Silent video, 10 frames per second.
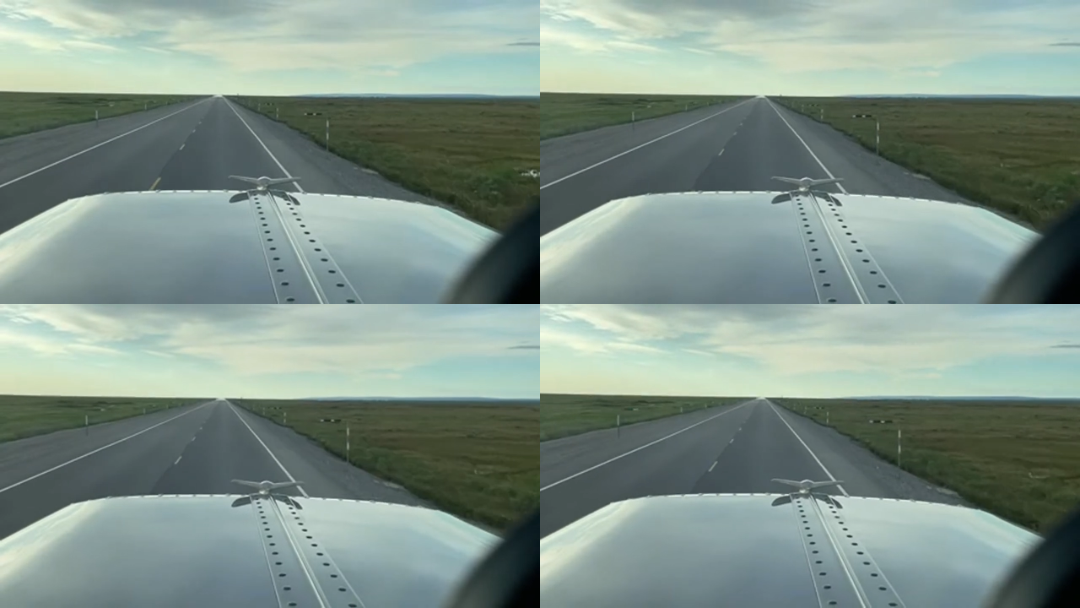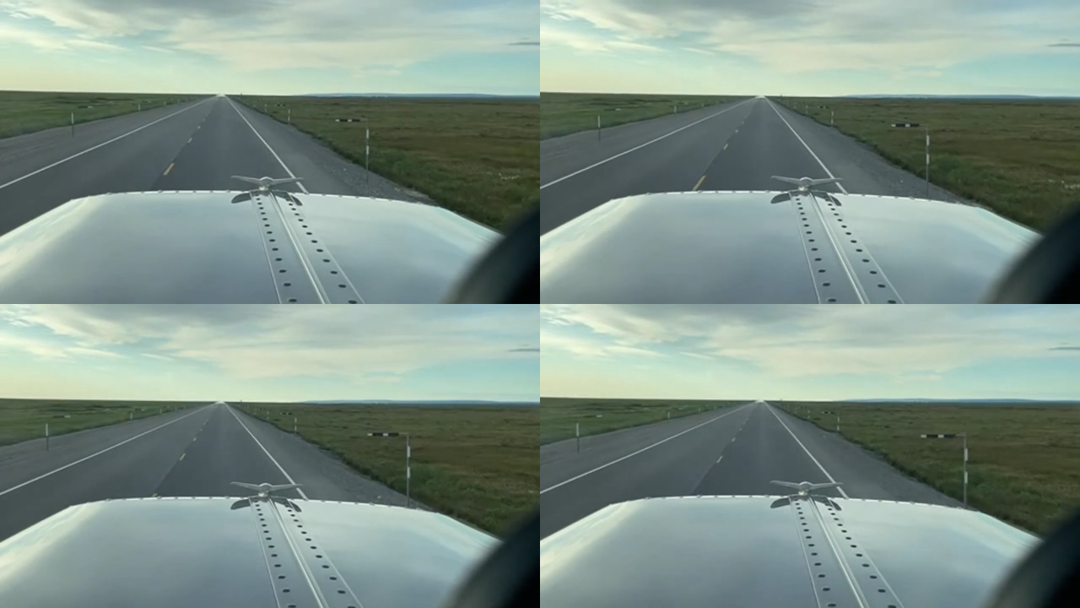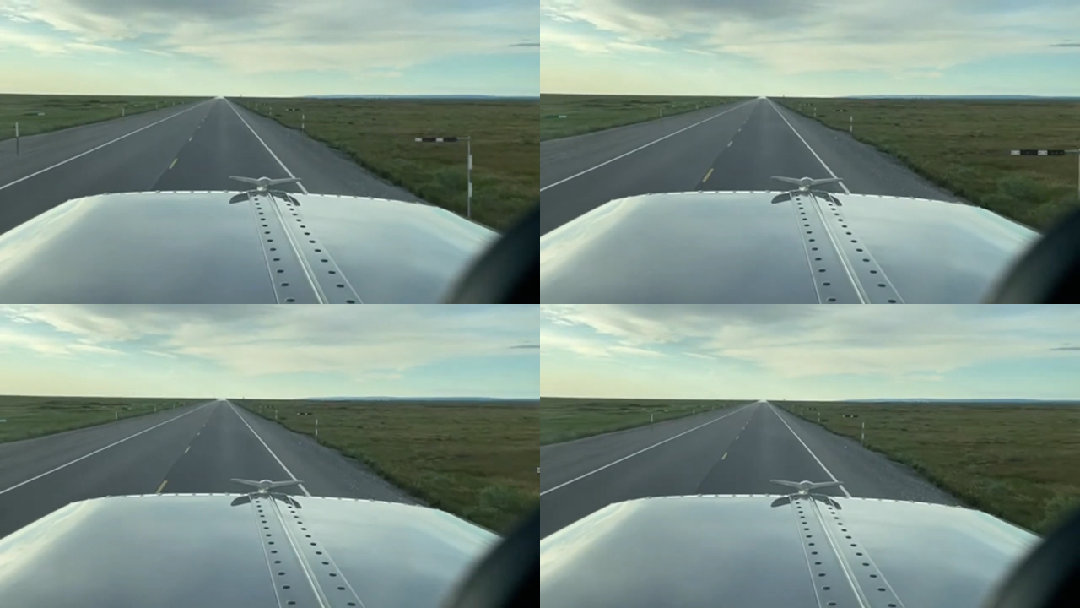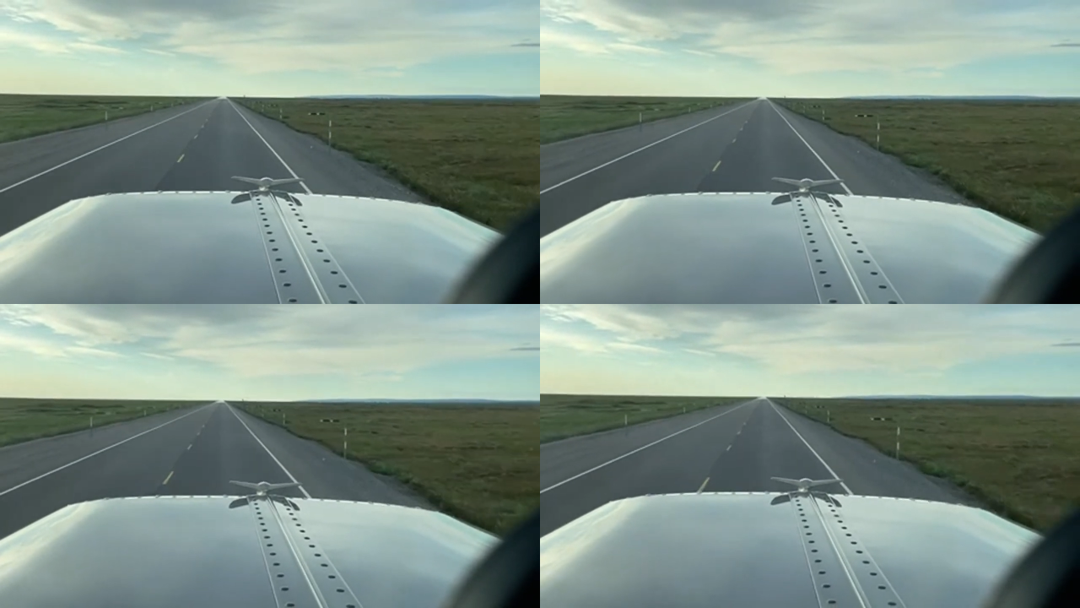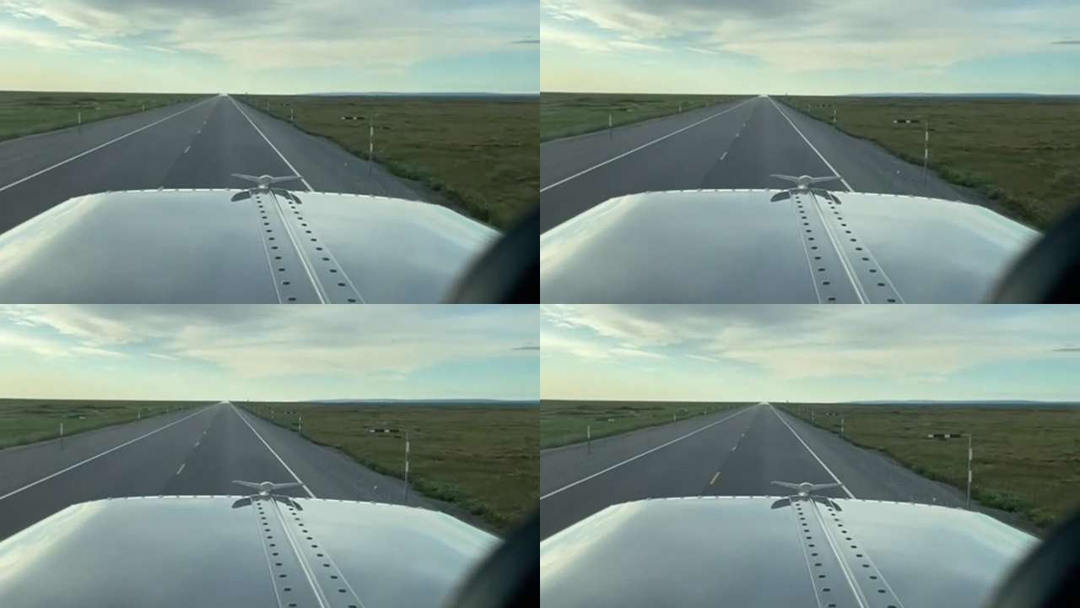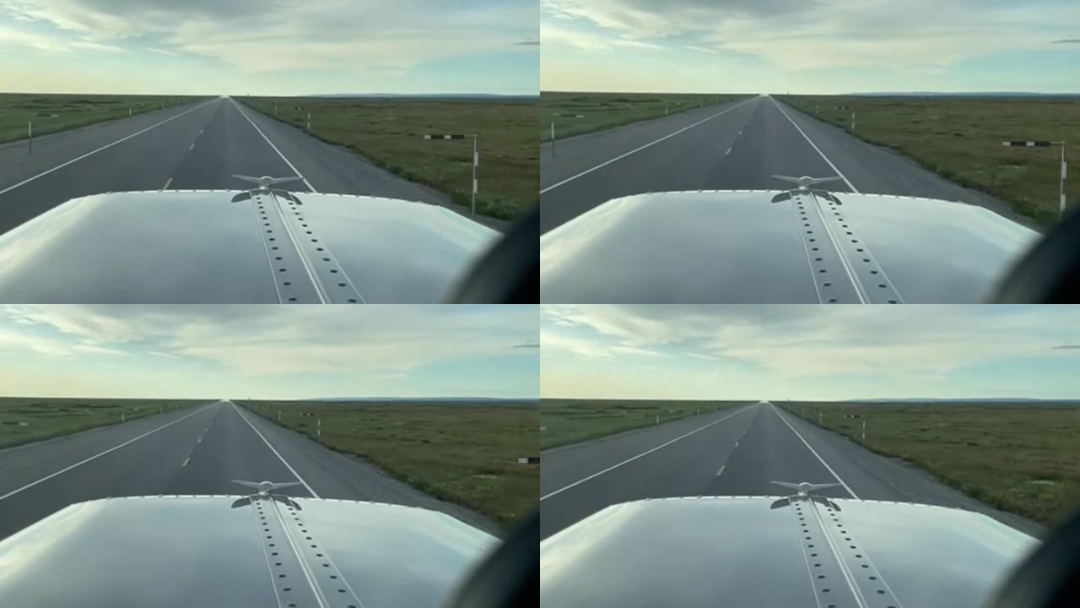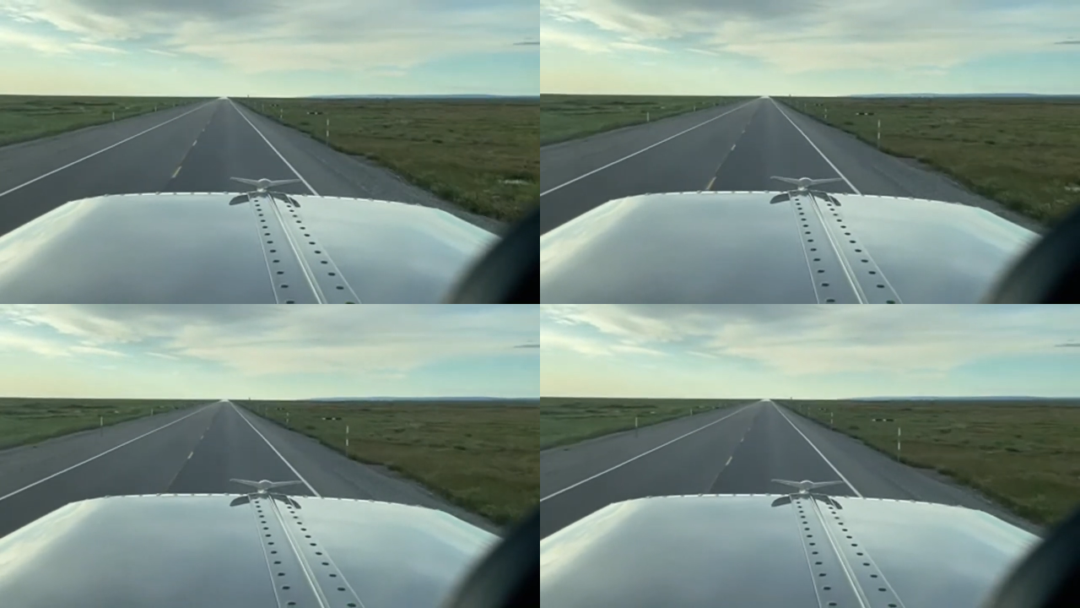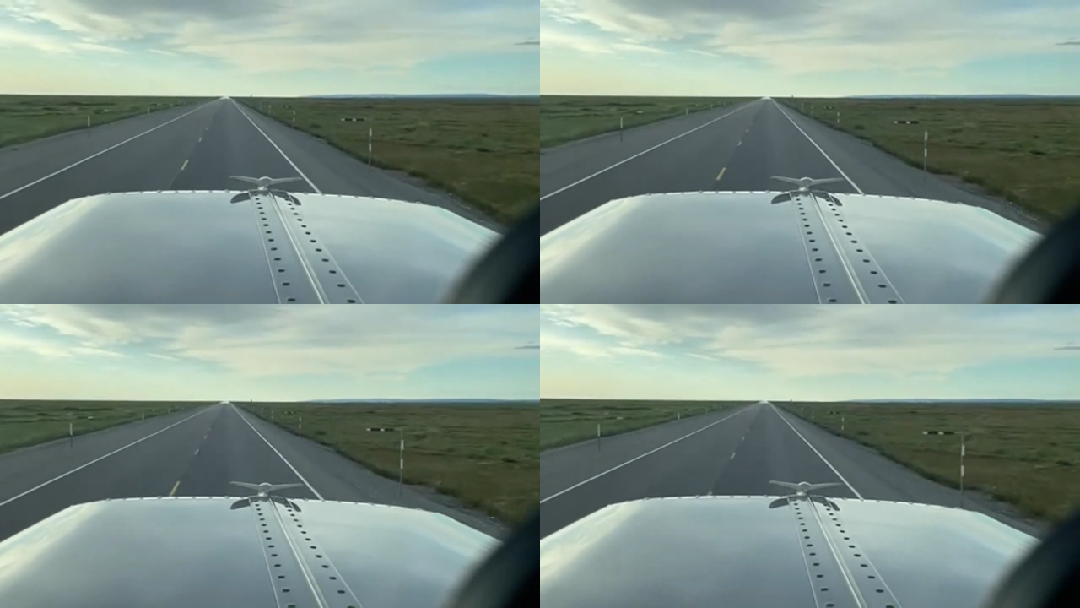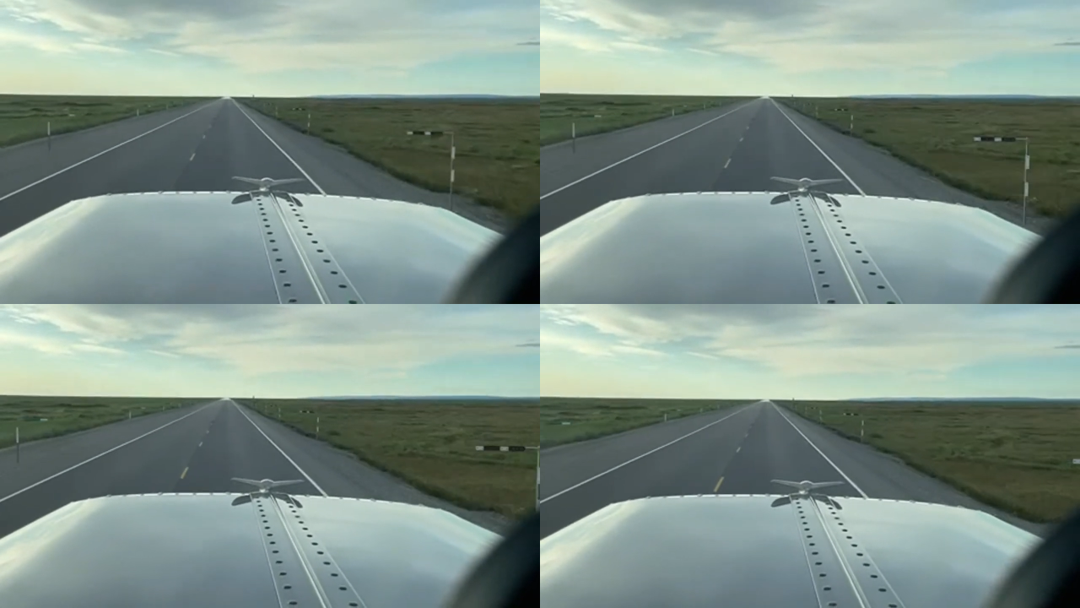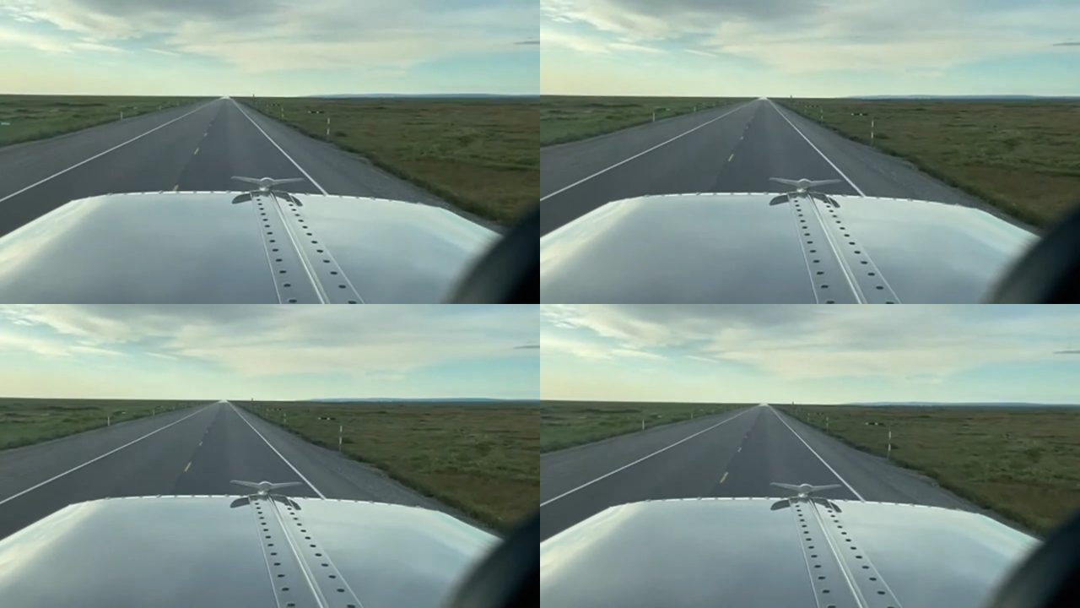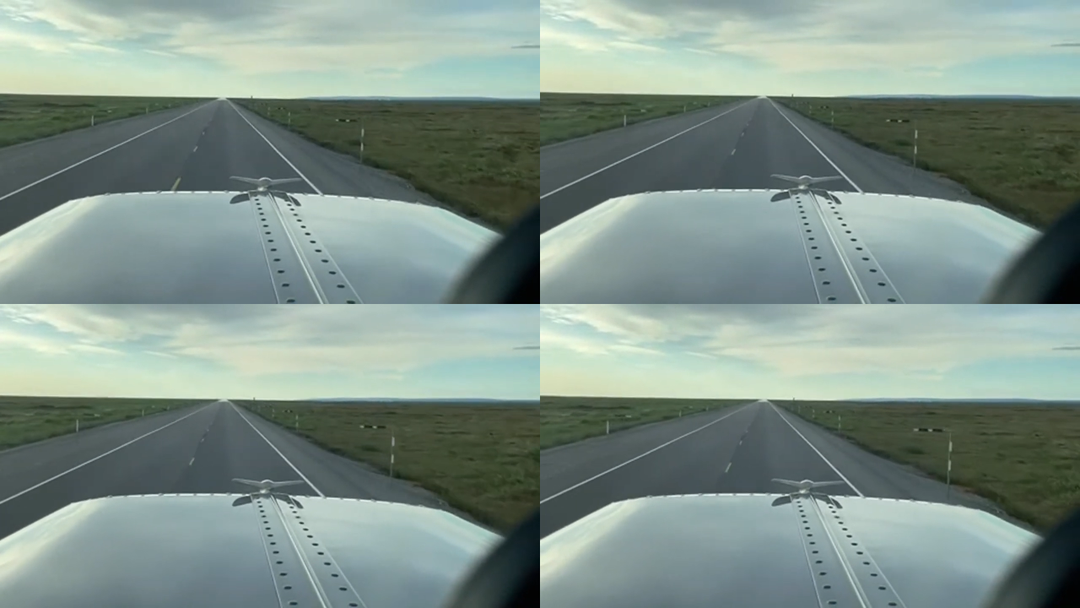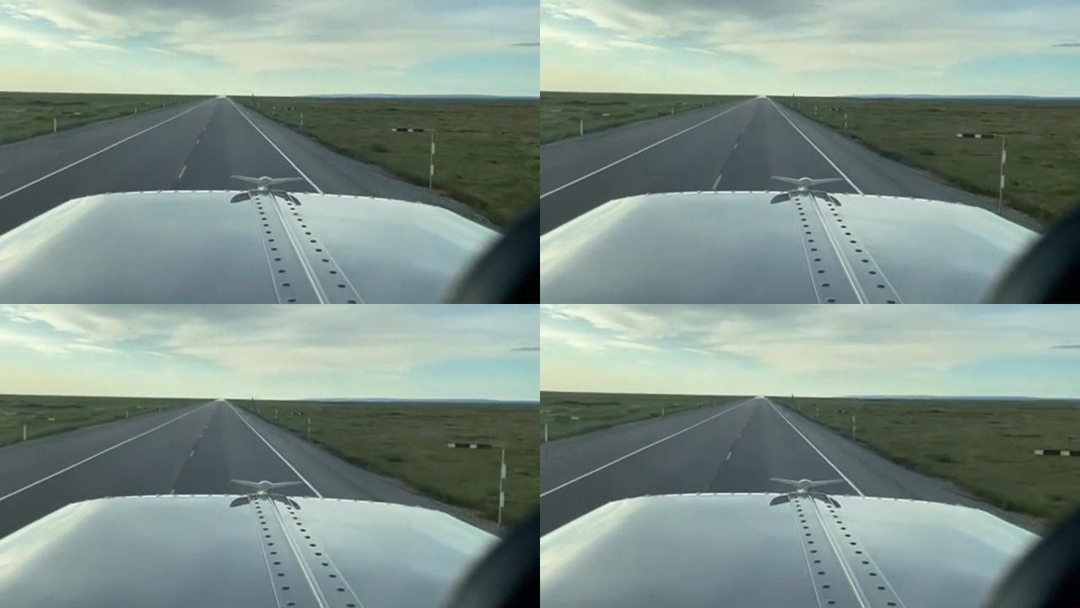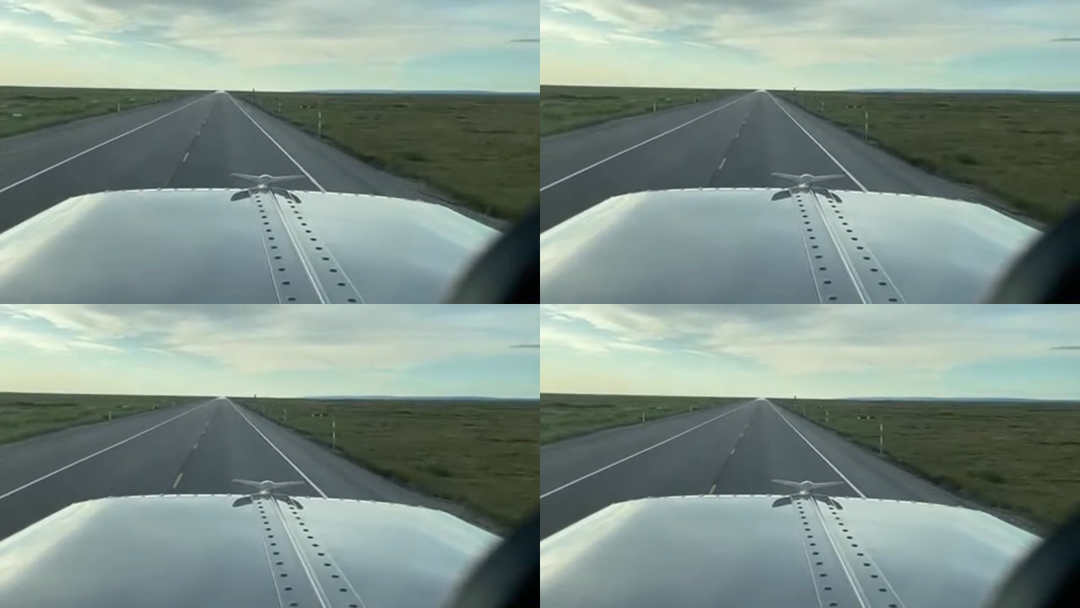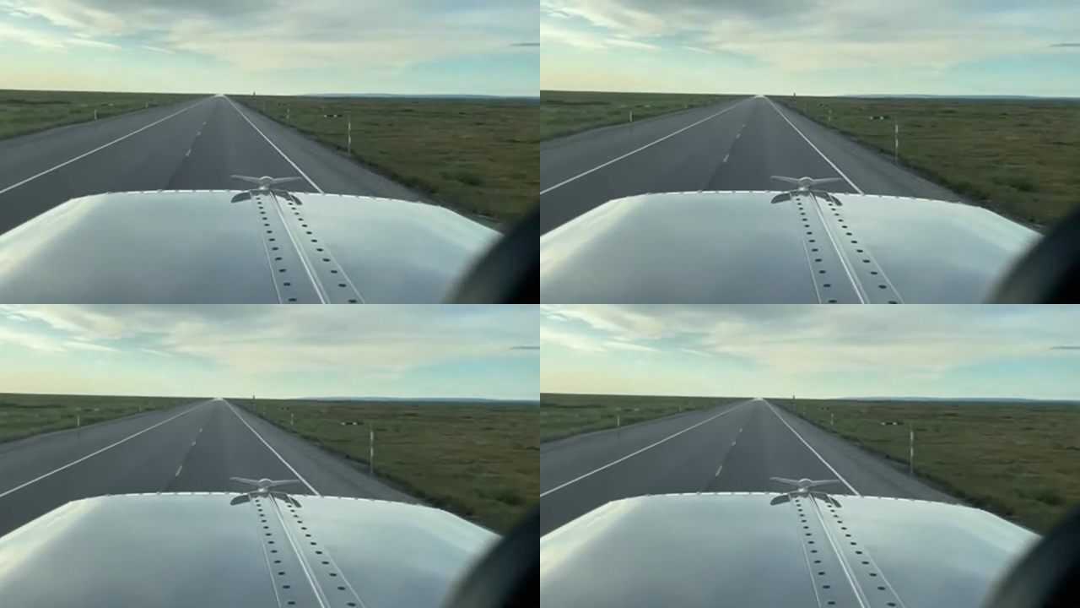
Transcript: [unreadable: no face in view]